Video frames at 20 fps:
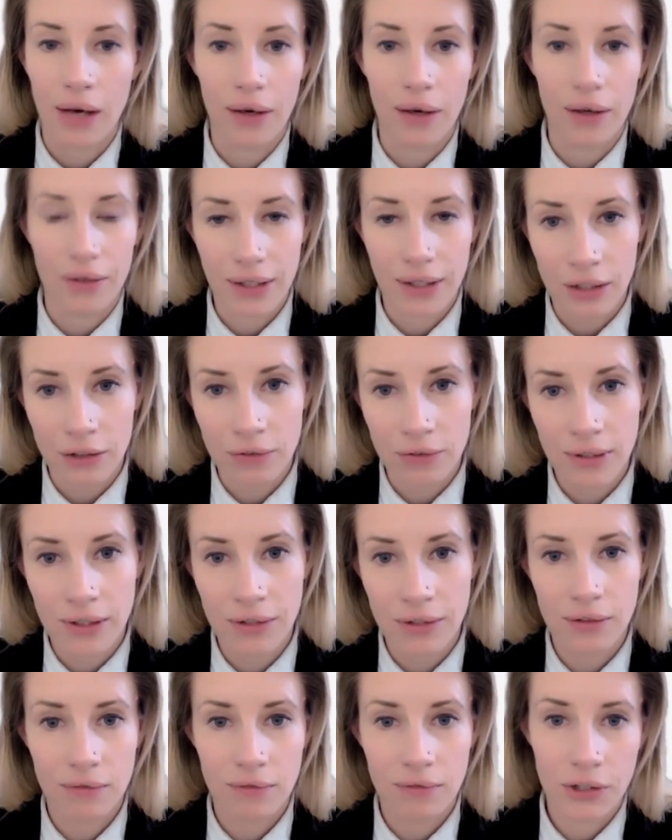other countries
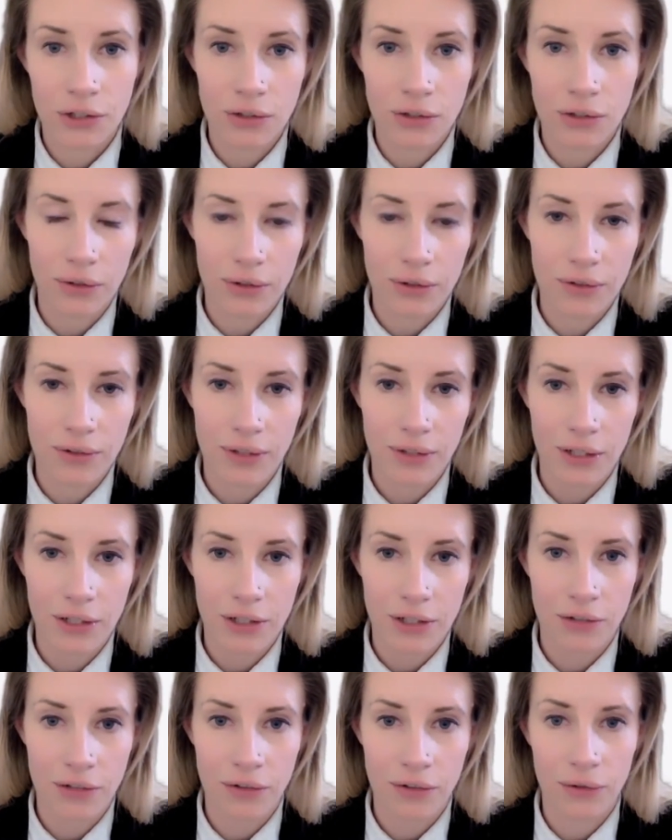and regional
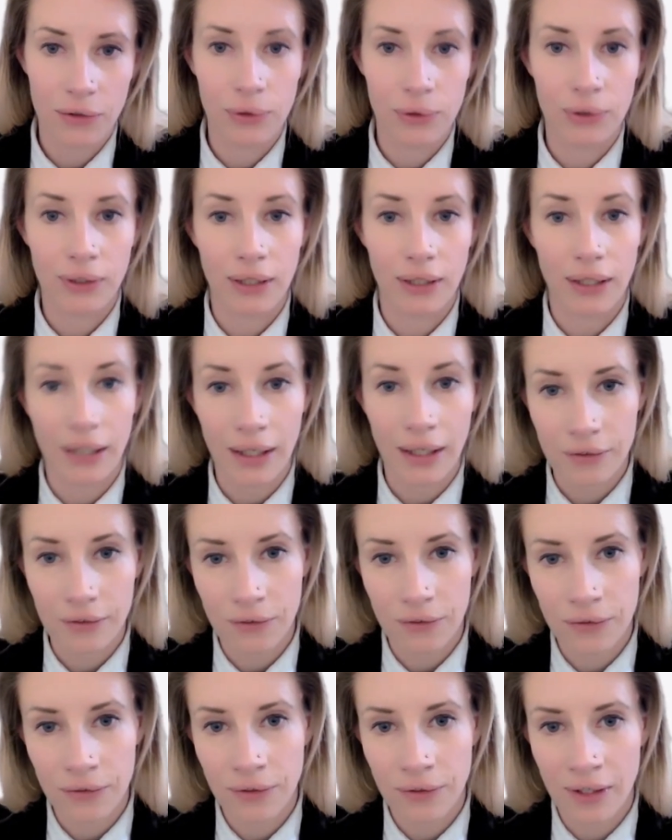organizations could get access
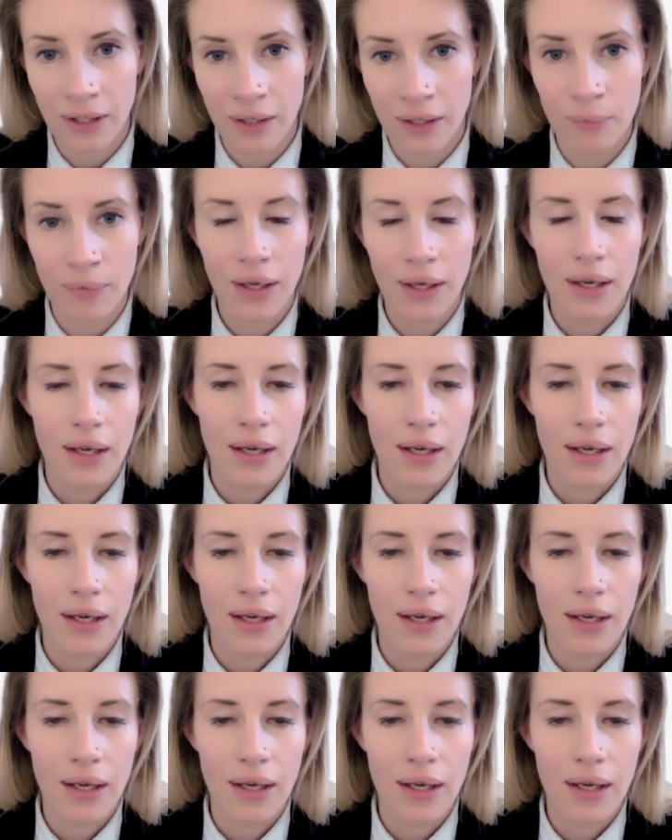to them,